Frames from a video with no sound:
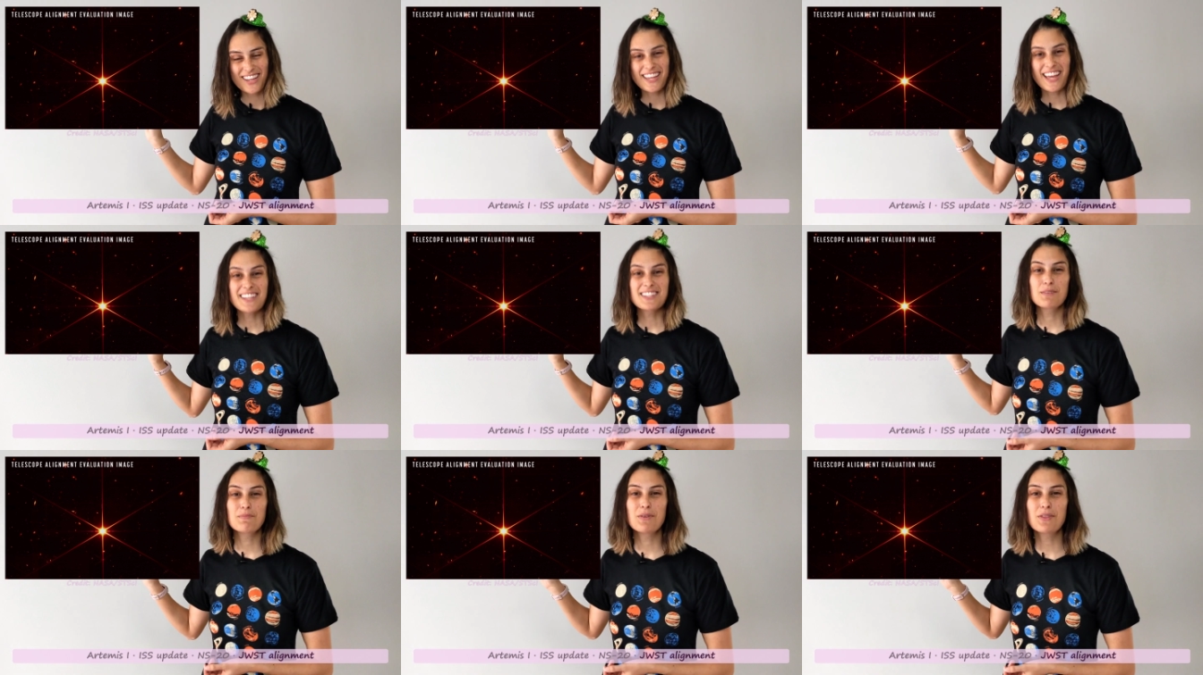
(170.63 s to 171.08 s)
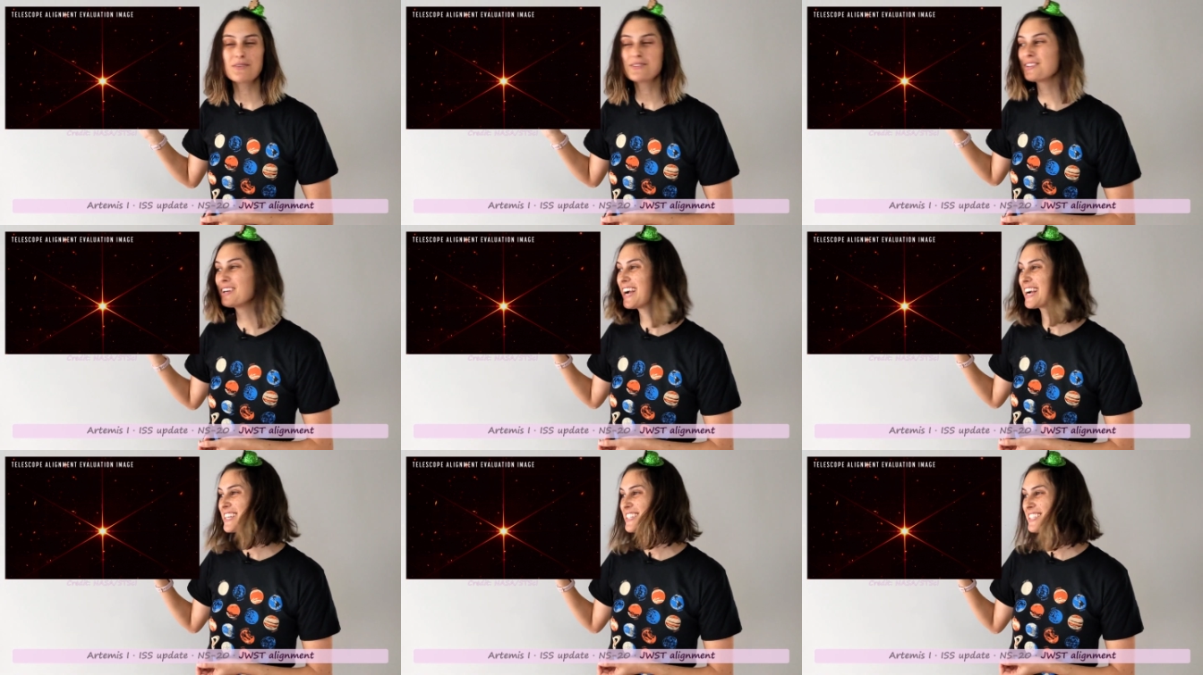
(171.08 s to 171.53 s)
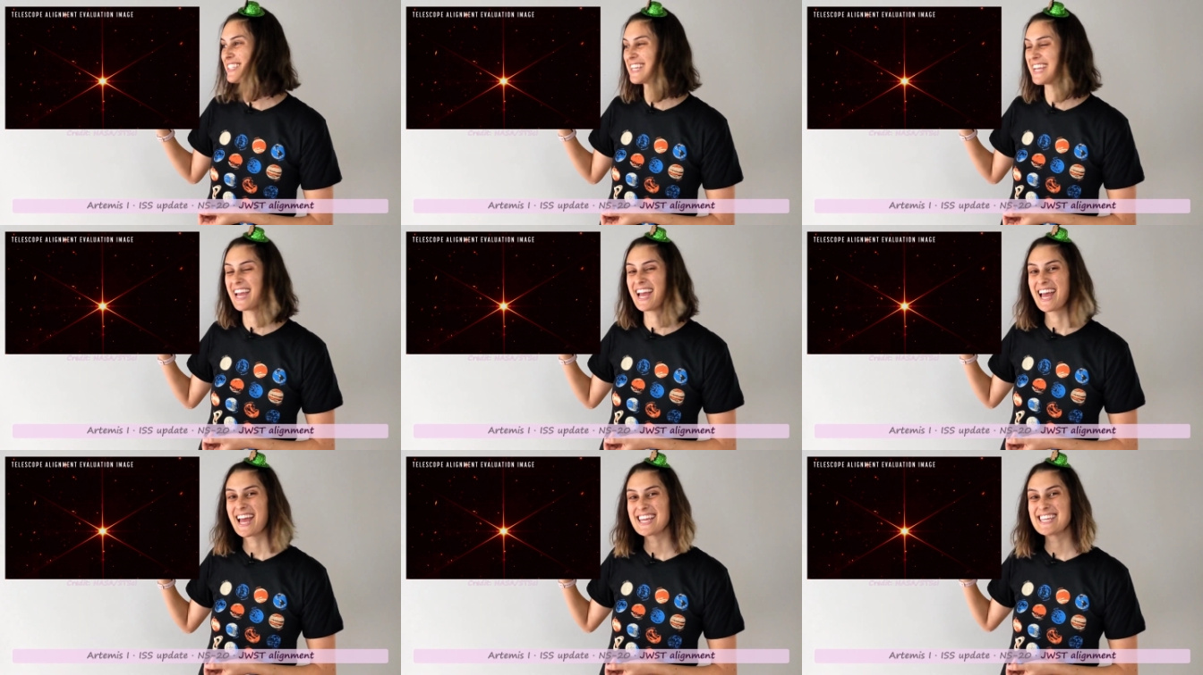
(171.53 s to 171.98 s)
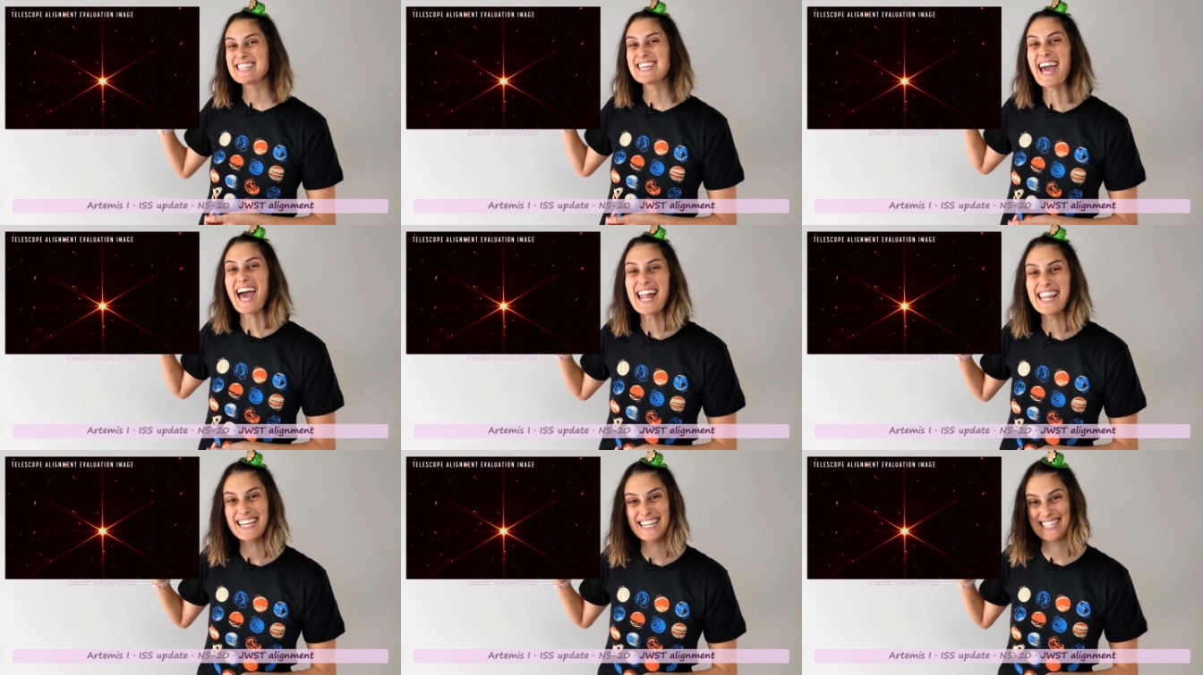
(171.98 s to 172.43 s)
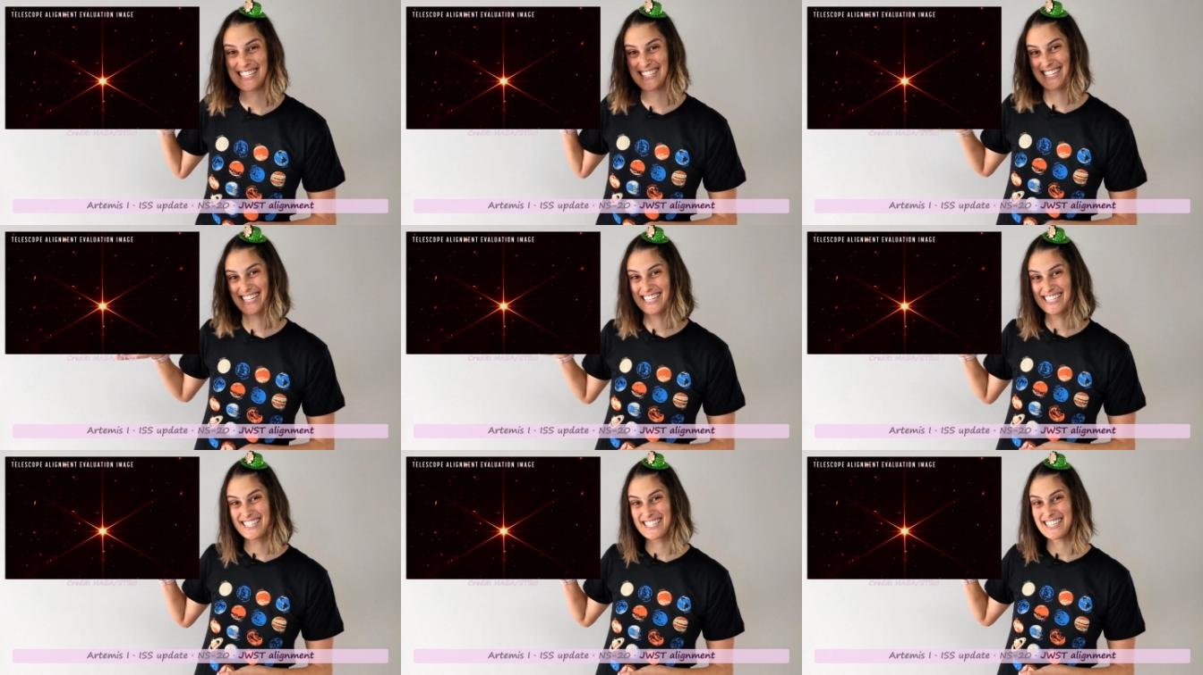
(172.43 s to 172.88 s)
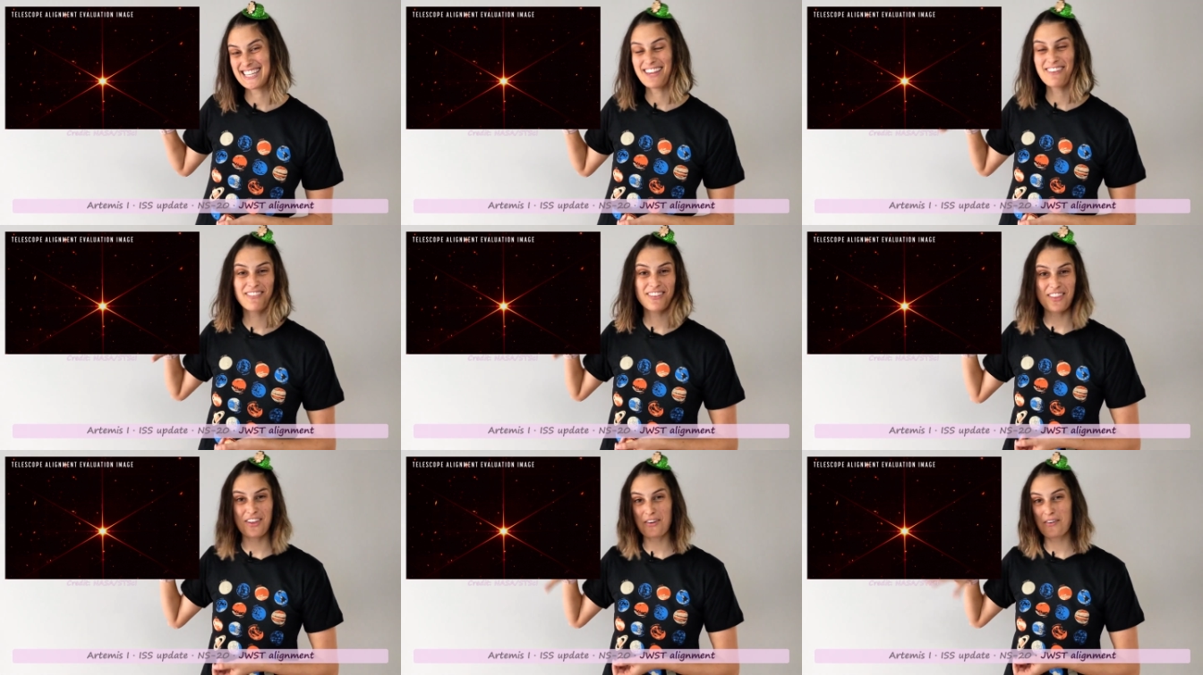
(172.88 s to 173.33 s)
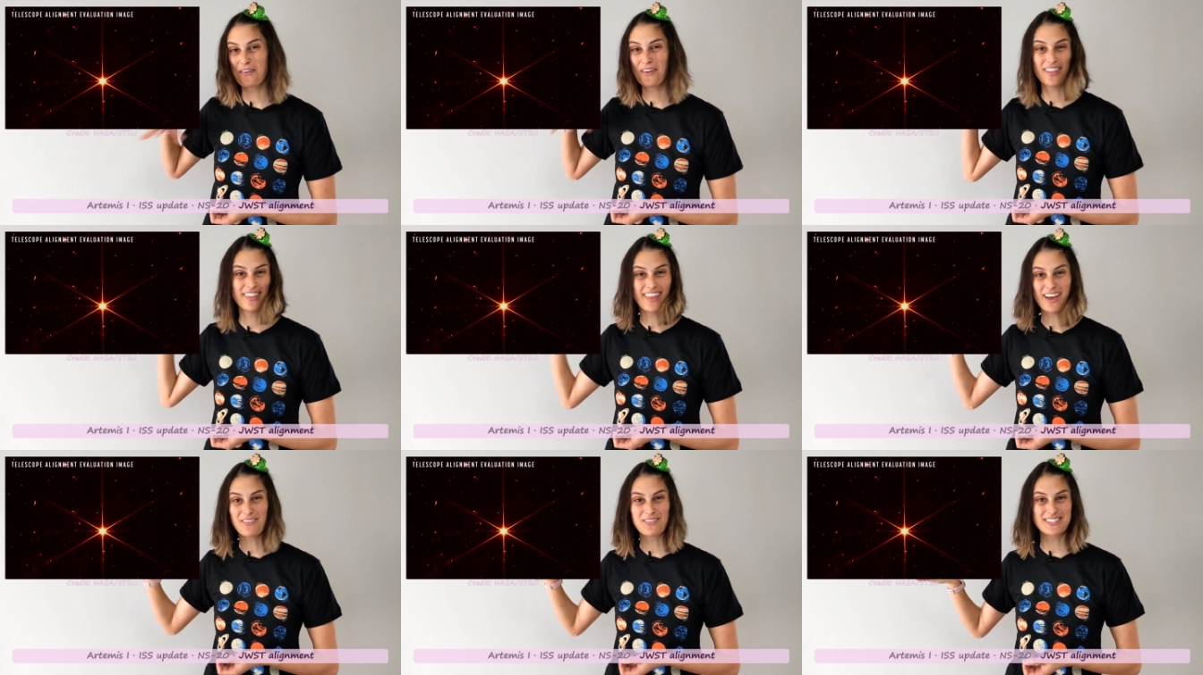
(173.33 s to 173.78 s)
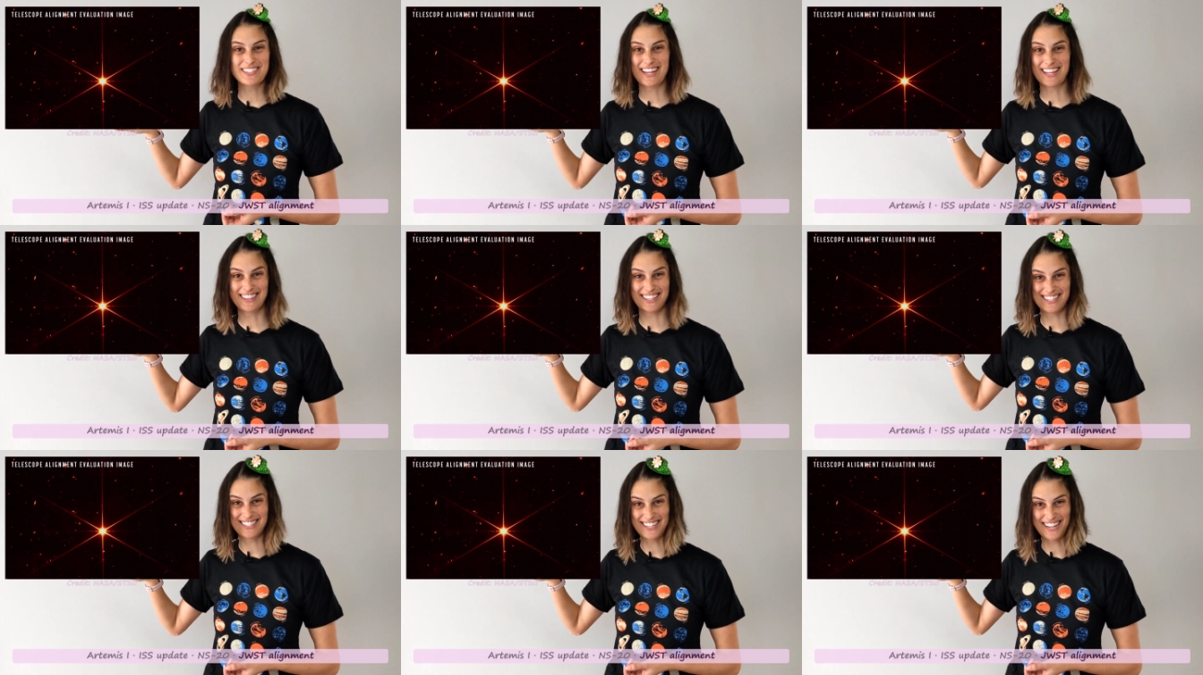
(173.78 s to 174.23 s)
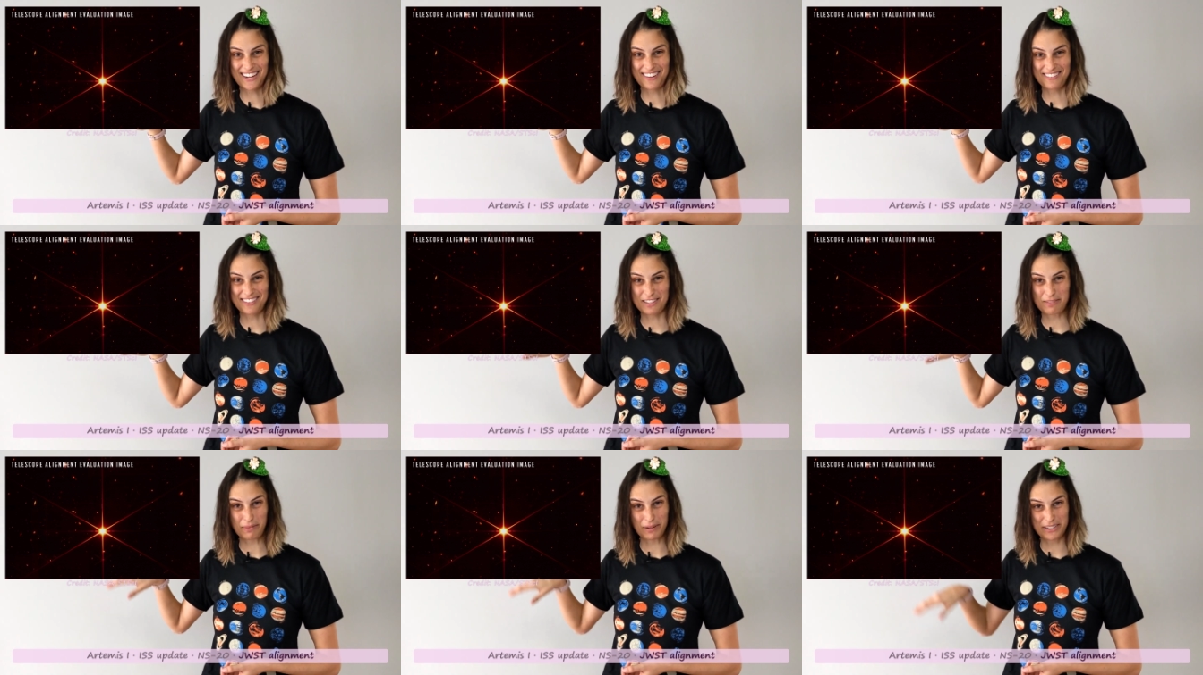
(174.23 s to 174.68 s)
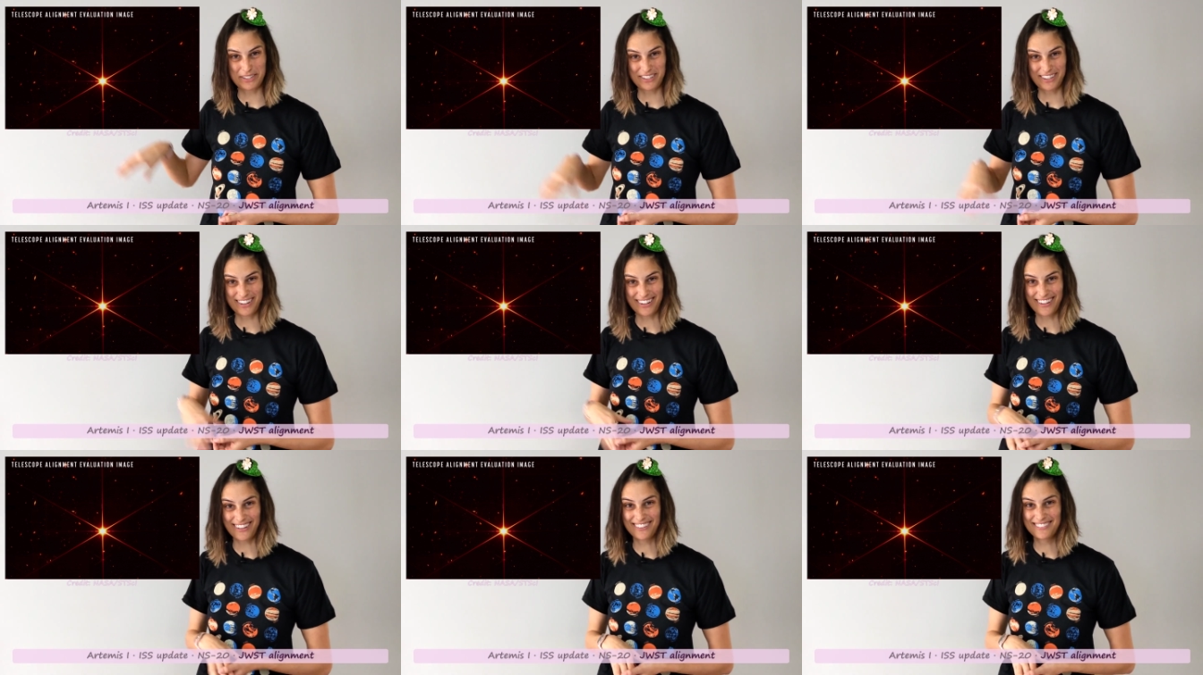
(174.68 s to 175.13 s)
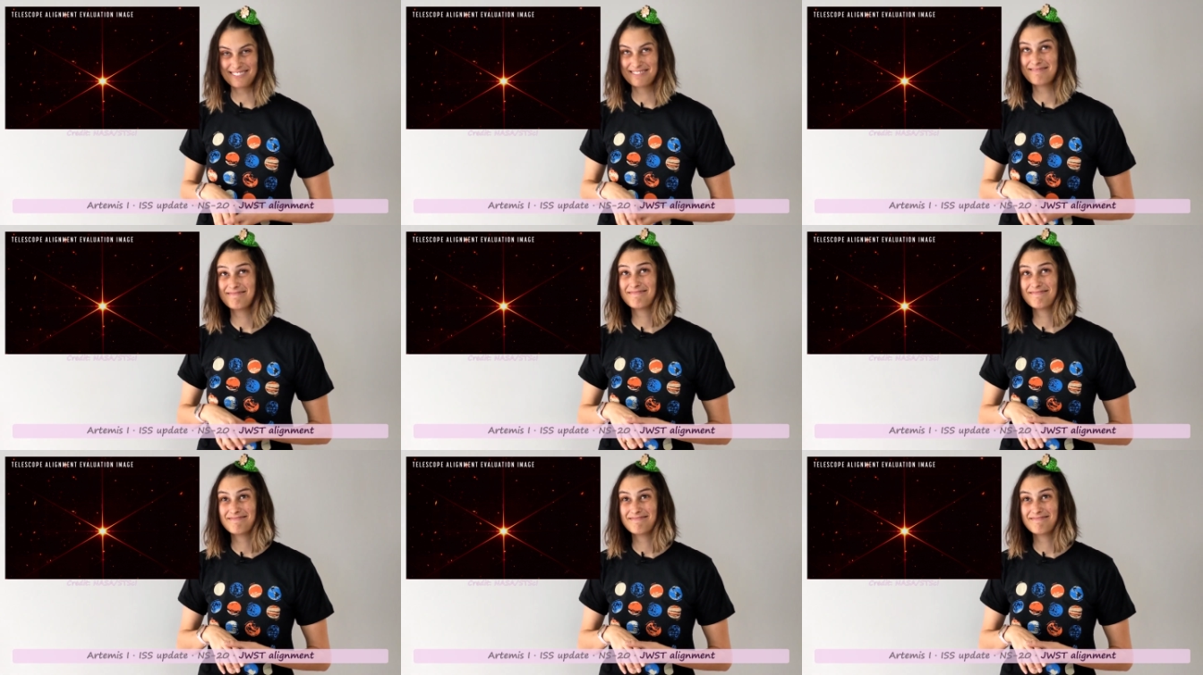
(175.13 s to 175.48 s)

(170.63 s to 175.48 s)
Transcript: Yeah, some of those are actually galaxies, even though that was not the intent of this picture at all.